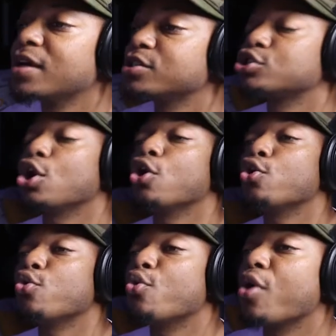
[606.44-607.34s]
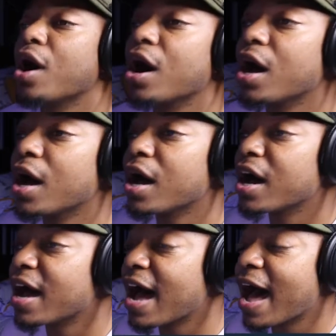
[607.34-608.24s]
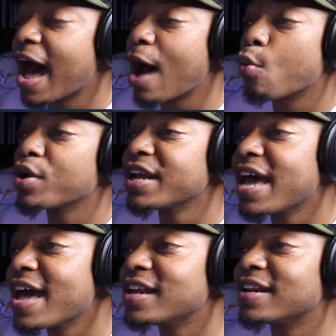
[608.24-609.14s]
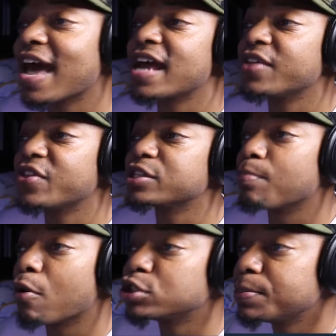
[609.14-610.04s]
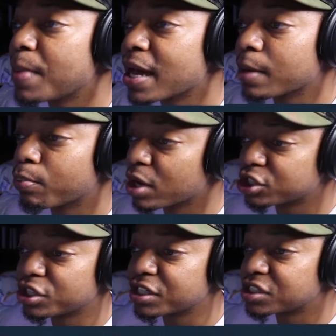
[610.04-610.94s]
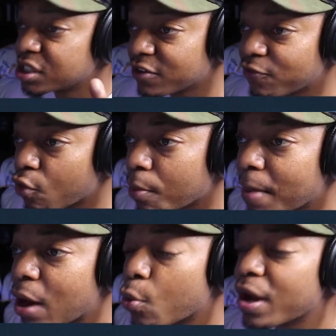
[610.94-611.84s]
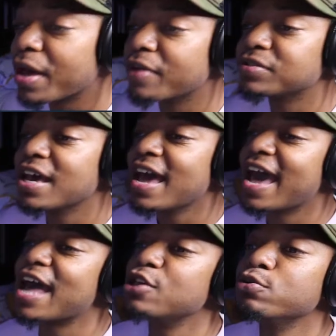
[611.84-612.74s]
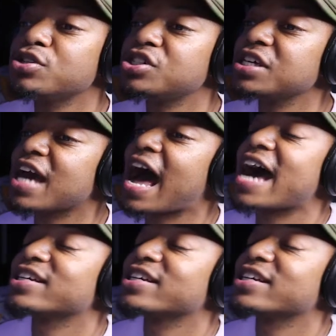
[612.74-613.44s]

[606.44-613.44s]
So I went ahead and added this multi-band compression, this C4 by Waves, and you see I